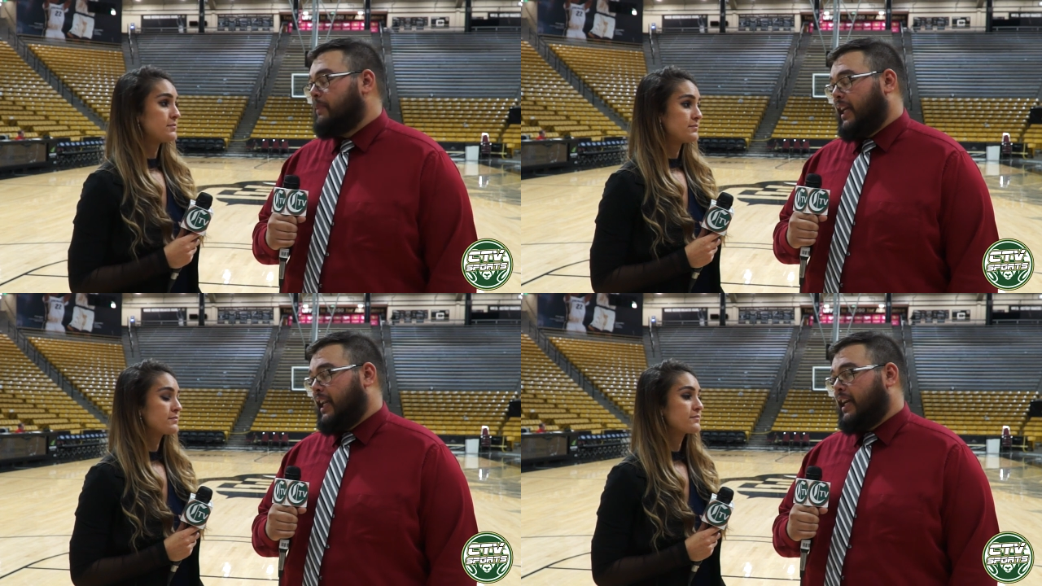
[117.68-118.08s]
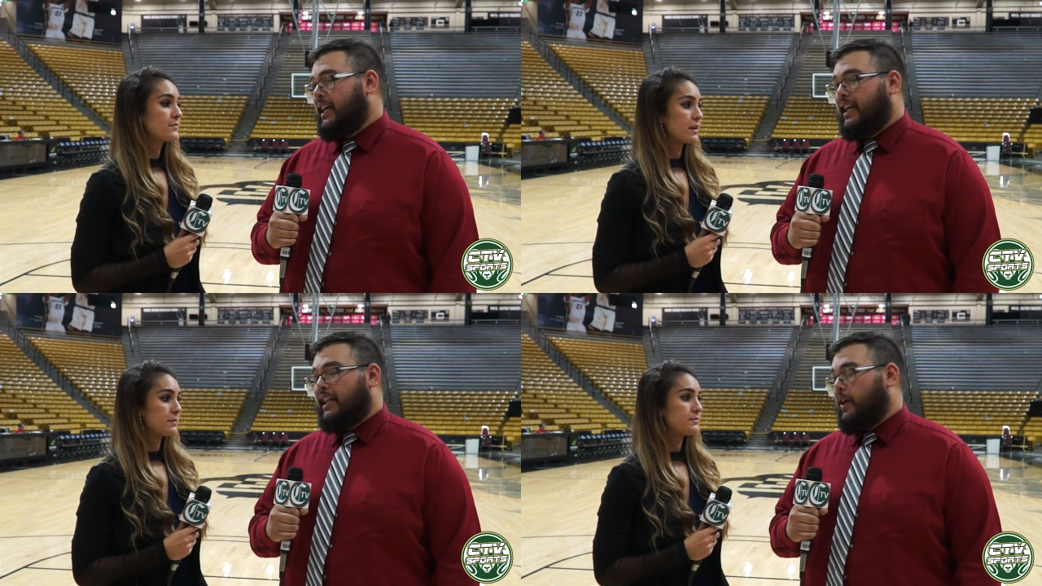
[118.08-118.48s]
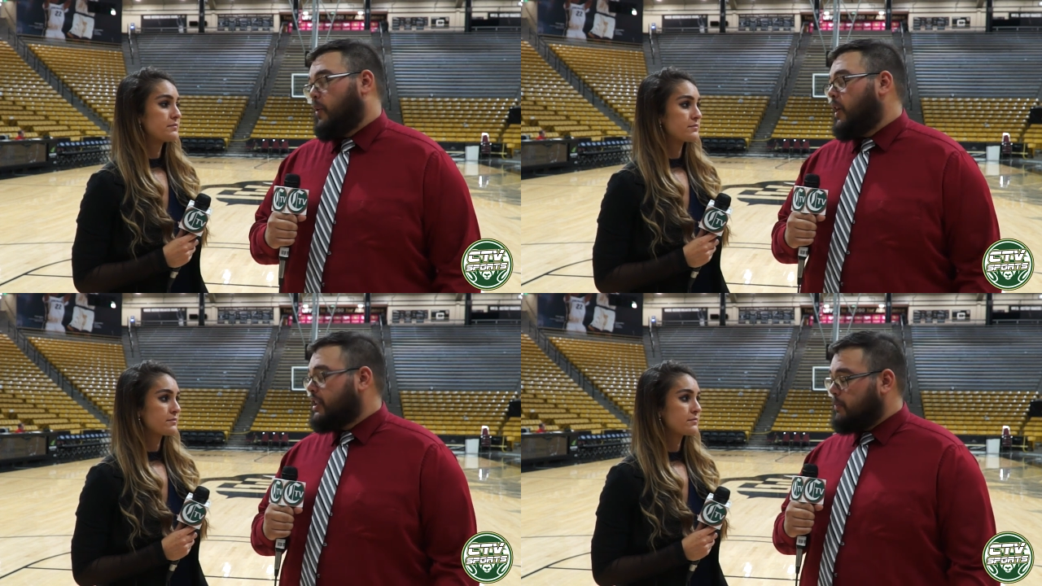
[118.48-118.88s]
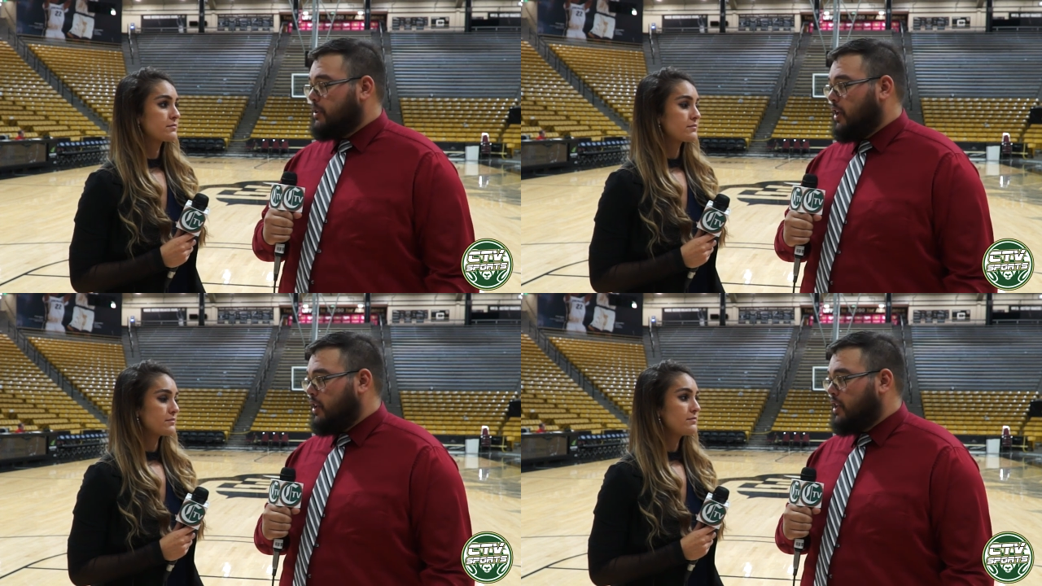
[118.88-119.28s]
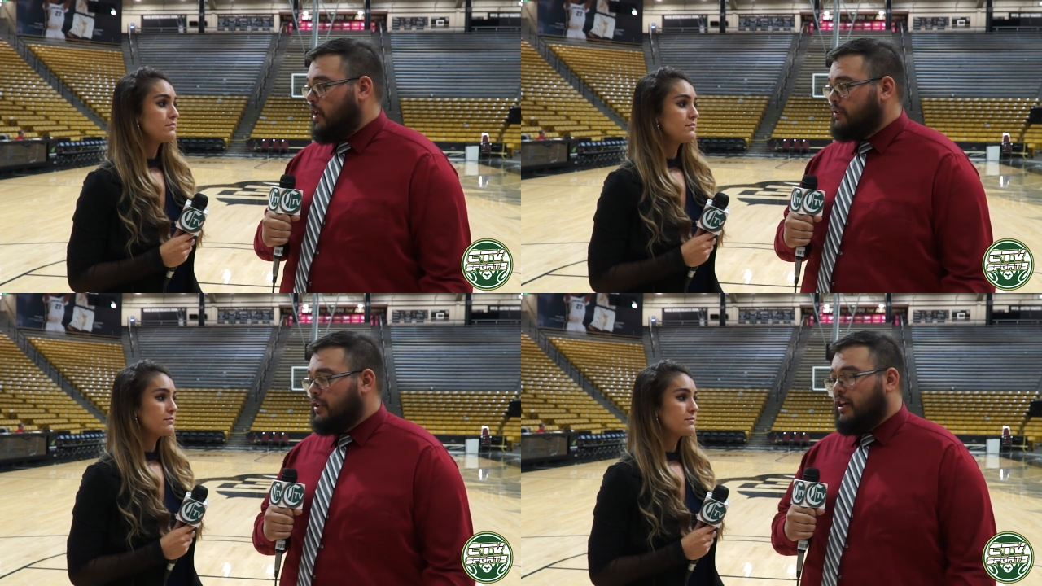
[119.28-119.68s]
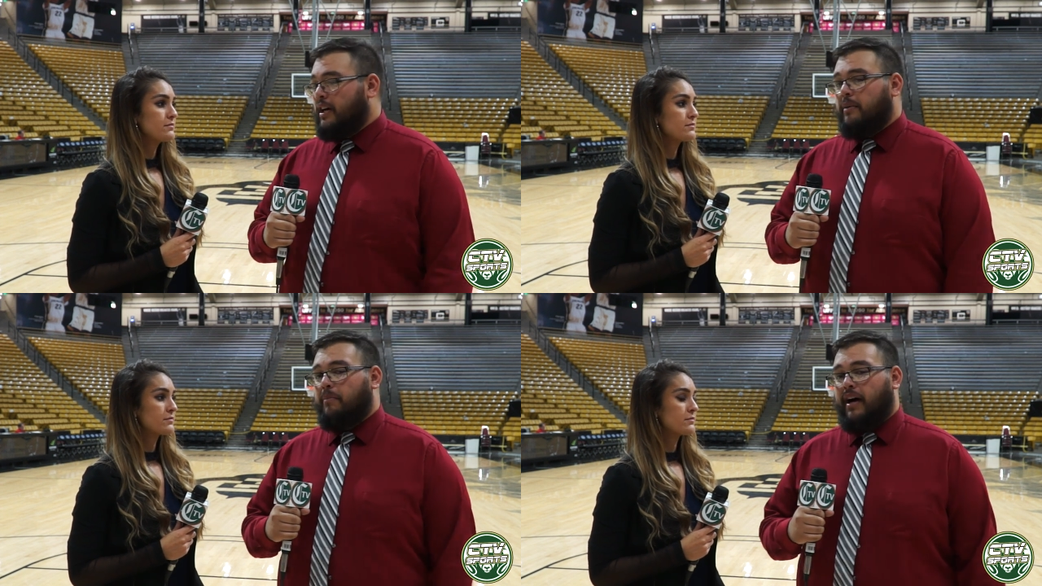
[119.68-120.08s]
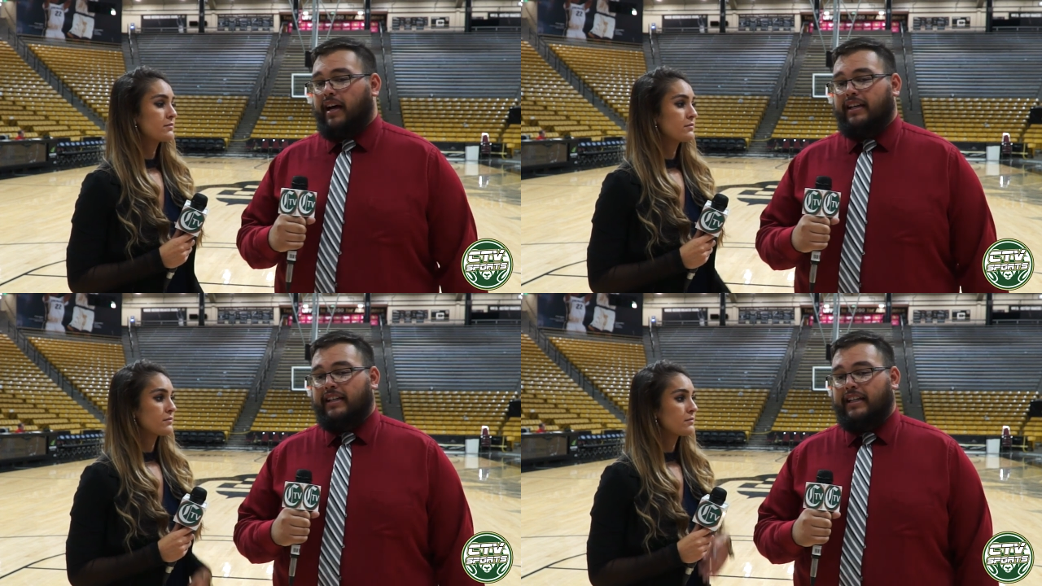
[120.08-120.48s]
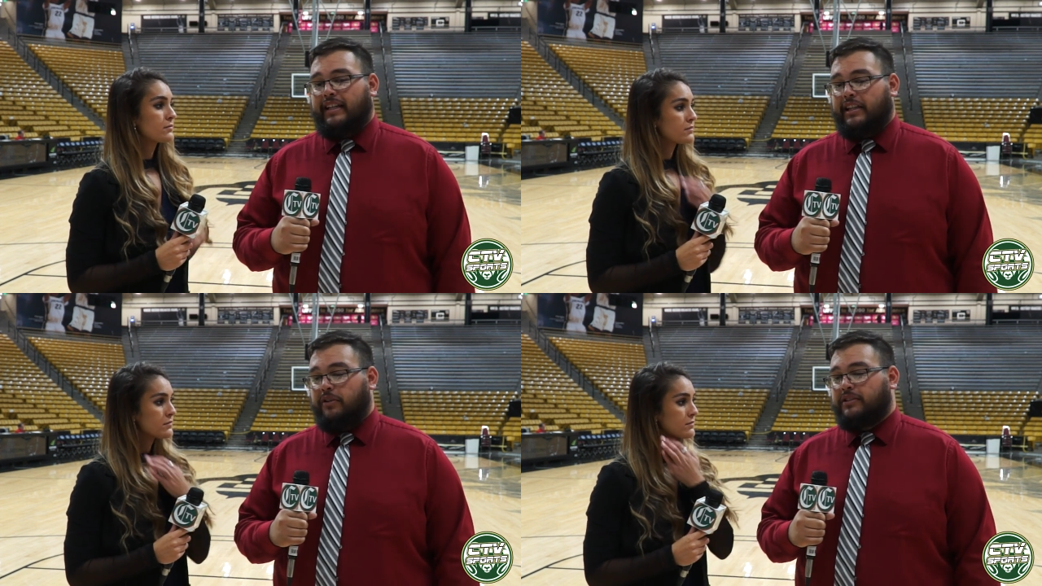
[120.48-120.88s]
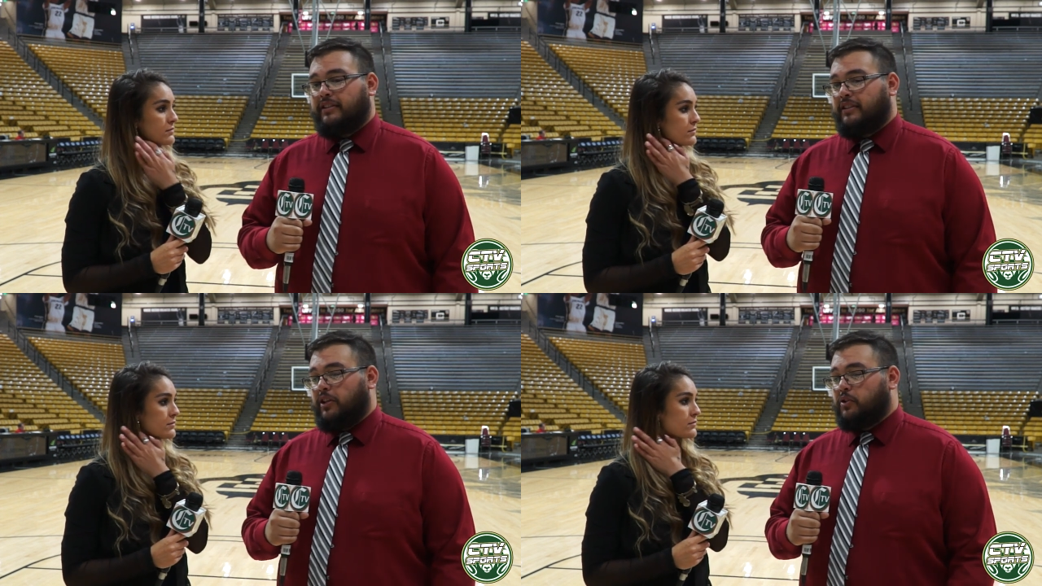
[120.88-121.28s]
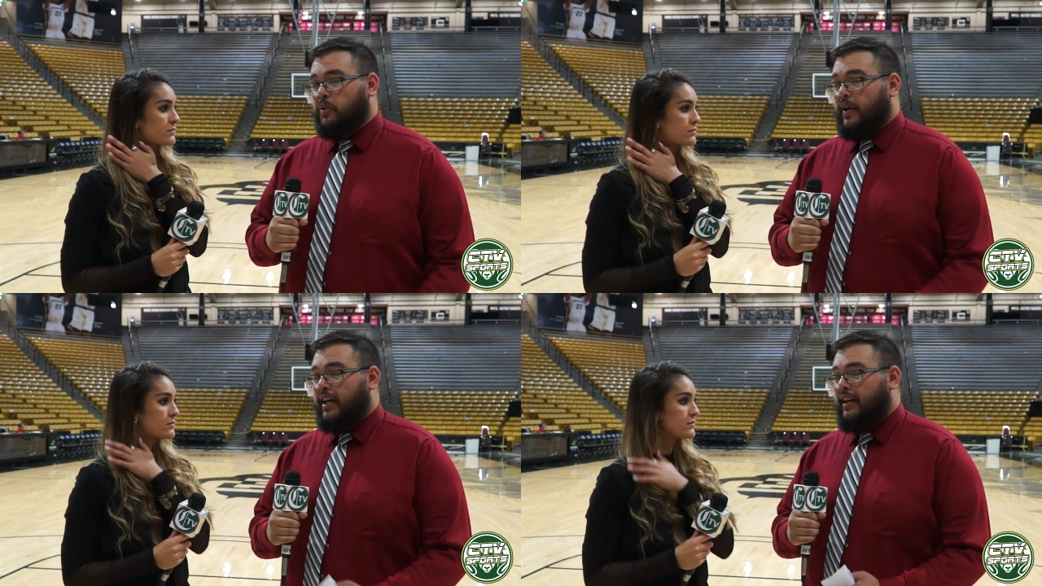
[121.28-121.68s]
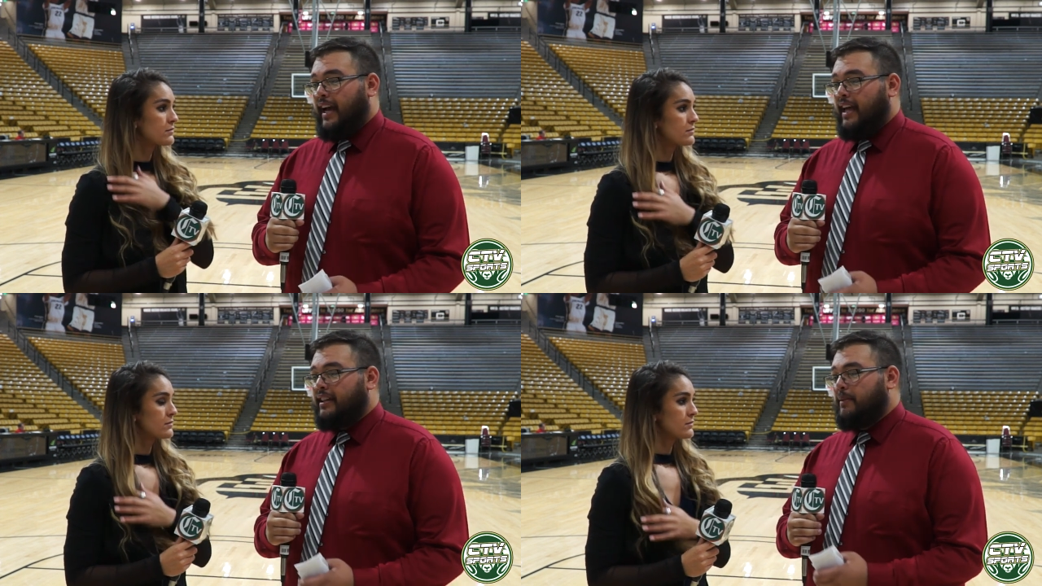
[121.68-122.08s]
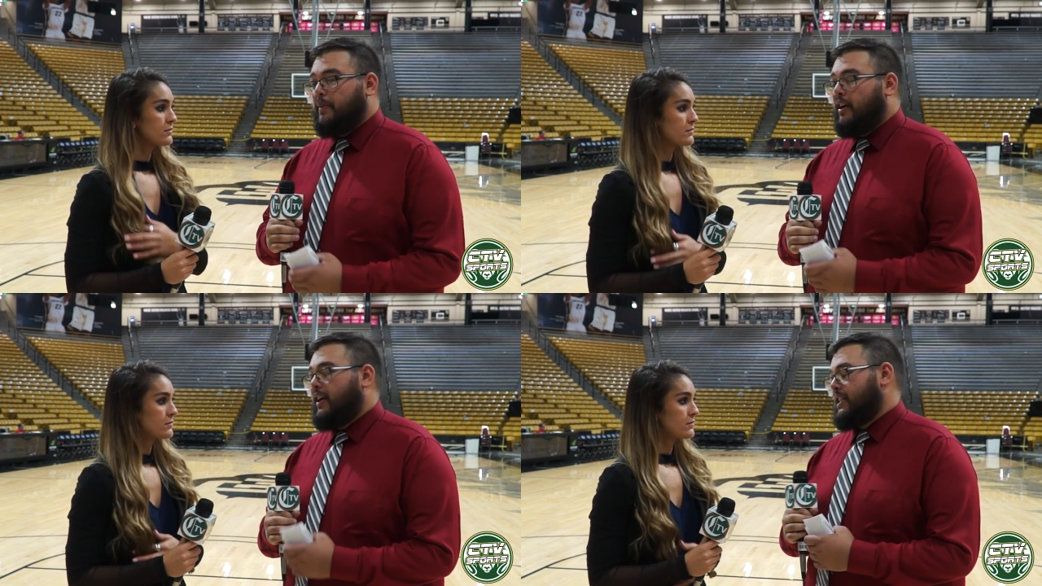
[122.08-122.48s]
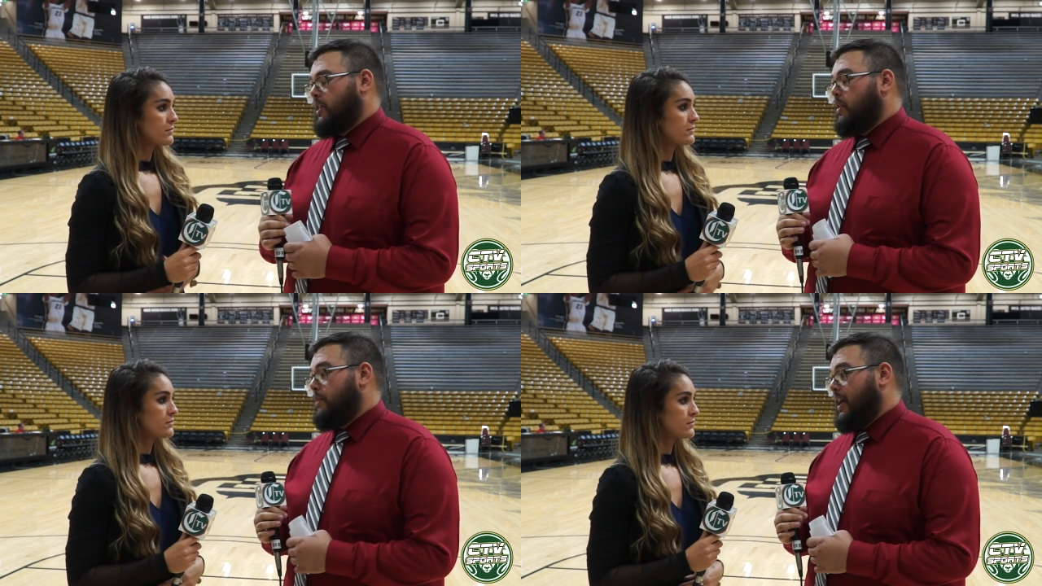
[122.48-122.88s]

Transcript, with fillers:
Speaker 1: beginning. They were questionable charge calls, but those those are when Anthony Bonner has to go to the